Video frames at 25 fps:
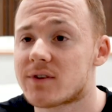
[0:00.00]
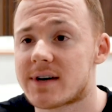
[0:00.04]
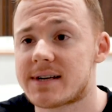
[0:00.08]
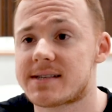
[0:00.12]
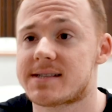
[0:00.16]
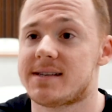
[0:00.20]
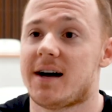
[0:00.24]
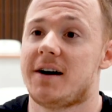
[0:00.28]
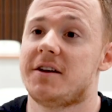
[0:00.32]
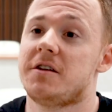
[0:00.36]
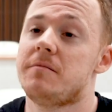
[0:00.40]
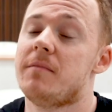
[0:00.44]
I
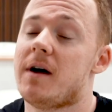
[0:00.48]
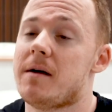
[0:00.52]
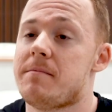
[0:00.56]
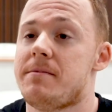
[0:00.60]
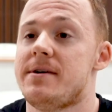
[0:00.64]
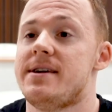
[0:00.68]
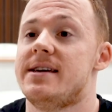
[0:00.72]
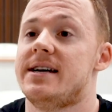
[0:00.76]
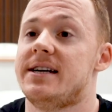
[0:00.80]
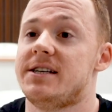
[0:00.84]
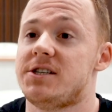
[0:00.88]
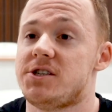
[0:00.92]
started my
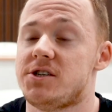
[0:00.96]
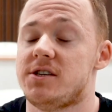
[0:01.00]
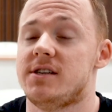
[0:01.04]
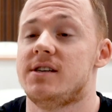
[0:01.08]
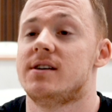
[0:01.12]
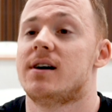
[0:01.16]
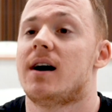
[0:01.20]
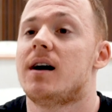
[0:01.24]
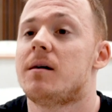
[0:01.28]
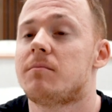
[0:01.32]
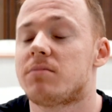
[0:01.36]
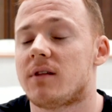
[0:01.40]
PhD,
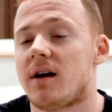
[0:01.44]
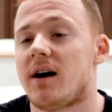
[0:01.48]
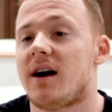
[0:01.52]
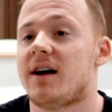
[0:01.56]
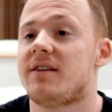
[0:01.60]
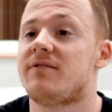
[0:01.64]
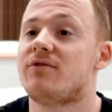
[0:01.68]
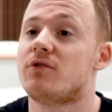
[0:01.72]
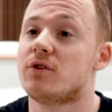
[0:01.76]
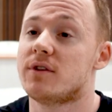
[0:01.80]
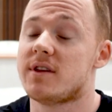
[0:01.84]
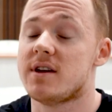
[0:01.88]
I applied
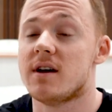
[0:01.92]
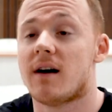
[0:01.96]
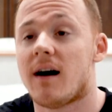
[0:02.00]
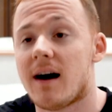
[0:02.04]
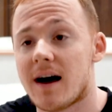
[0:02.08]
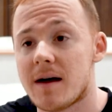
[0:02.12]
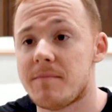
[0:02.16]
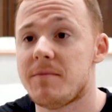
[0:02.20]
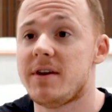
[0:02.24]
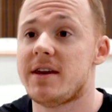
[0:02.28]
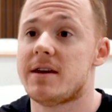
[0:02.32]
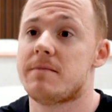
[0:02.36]
for the
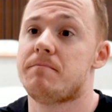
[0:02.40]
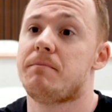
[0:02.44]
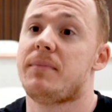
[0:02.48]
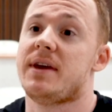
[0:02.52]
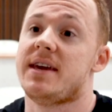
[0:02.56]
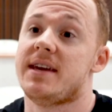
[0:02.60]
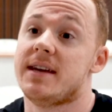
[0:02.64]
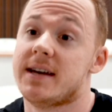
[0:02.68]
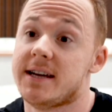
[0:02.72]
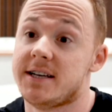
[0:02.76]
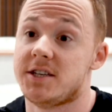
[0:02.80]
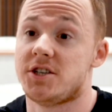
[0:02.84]
Ibm
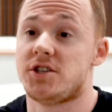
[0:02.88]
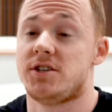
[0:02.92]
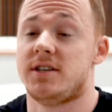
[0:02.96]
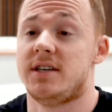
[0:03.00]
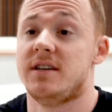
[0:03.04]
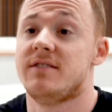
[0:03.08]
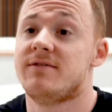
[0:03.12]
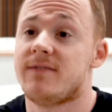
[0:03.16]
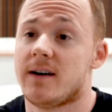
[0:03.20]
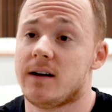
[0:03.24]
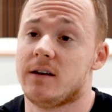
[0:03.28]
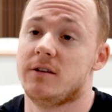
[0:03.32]

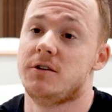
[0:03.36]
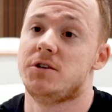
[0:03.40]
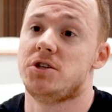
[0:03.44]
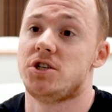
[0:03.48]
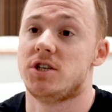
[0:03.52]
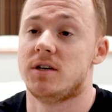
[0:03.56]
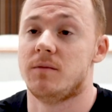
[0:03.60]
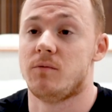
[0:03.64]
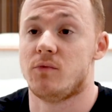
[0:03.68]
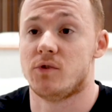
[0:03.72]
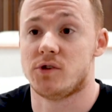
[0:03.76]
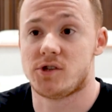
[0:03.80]
Phd
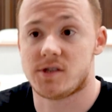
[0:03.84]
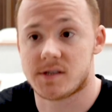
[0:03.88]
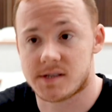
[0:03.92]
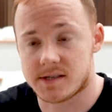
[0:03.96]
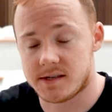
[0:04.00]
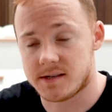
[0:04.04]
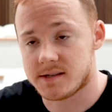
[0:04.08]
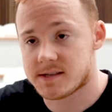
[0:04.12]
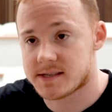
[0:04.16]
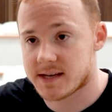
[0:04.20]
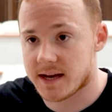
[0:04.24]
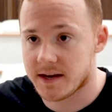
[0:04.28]
Fellowship, which is an
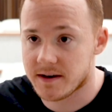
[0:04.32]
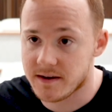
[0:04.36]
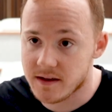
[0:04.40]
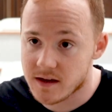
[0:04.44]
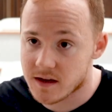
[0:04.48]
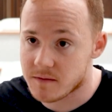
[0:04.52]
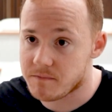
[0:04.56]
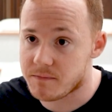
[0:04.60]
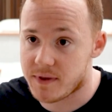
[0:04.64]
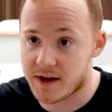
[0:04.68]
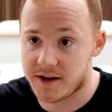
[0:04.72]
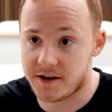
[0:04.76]
insanely
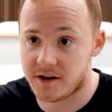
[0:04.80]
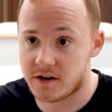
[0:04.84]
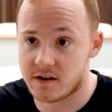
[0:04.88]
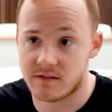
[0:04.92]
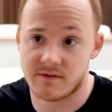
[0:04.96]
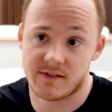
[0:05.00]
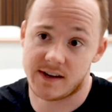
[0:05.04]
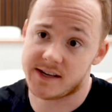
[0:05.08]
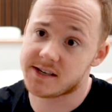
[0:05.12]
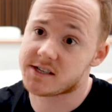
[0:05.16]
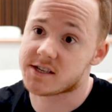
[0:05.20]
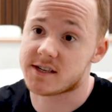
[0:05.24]

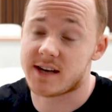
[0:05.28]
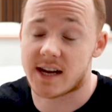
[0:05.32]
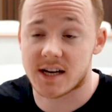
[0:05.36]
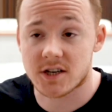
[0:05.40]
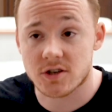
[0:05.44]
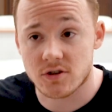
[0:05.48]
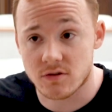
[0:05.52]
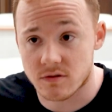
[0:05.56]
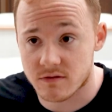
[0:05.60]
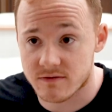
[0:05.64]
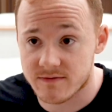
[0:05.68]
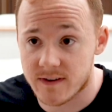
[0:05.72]
competitive
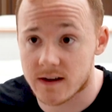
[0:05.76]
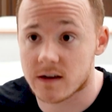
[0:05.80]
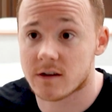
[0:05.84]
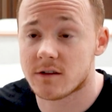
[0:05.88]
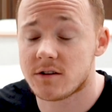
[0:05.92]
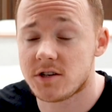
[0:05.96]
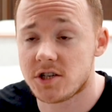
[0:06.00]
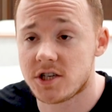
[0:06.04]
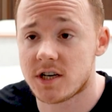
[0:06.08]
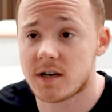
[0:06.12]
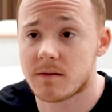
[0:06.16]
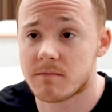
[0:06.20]
international
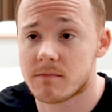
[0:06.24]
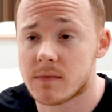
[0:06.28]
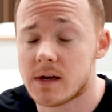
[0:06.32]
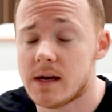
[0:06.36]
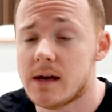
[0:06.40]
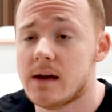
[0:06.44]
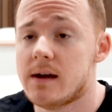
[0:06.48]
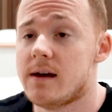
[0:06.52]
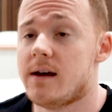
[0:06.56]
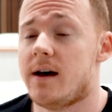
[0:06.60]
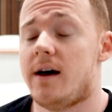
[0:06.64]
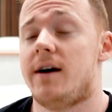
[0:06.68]
fellowship,
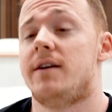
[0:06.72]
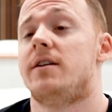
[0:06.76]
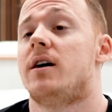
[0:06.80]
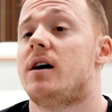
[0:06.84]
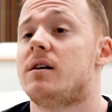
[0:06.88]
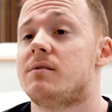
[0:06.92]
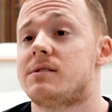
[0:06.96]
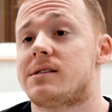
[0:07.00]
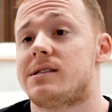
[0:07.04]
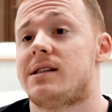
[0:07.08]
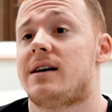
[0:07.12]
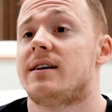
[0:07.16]
and I
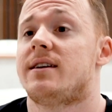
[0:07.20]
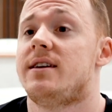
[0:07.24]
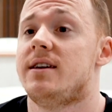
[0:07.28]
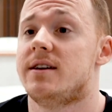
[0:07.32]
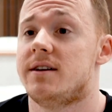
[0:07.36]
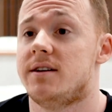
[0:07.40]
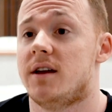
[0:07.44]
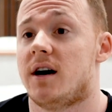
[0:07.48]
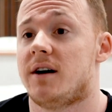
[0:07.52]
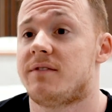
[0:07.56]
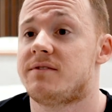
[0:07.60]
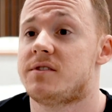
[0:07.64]
was lucky
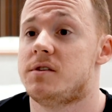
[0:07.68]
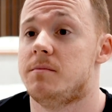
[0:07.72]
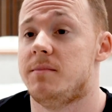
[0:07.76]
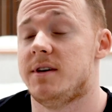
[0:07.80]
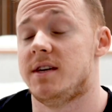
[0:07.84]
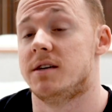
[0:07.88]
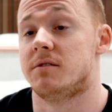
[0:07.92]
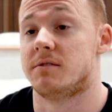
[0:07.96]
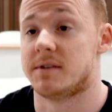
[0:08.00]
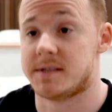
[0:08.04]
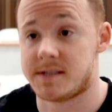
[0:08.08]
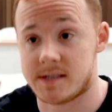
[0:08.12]
enough to be
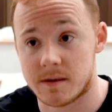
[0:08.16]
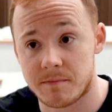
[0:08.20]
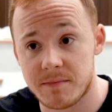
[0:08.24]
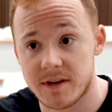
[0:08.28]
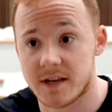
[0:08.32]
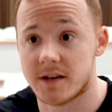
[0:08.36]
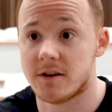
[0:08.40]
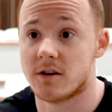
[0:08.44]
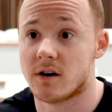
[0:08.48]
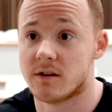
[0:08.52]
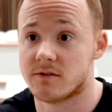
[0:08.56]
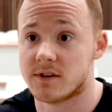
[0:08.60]
a
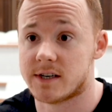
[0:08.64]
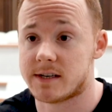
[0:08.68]
recipient of